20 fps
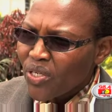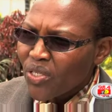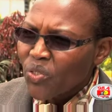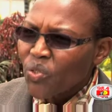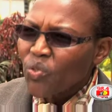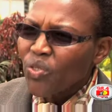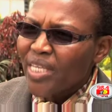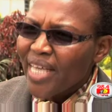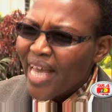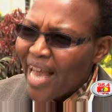
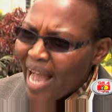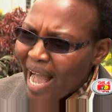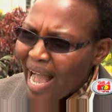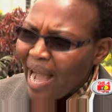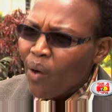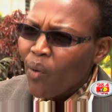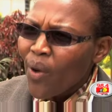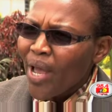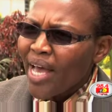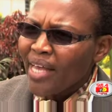So they are
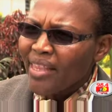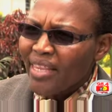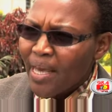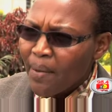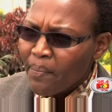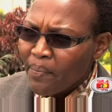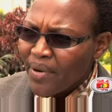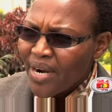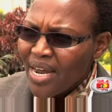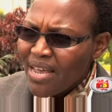aware, they are
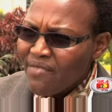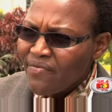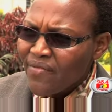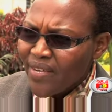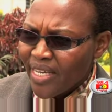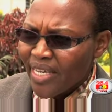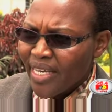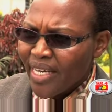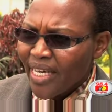privy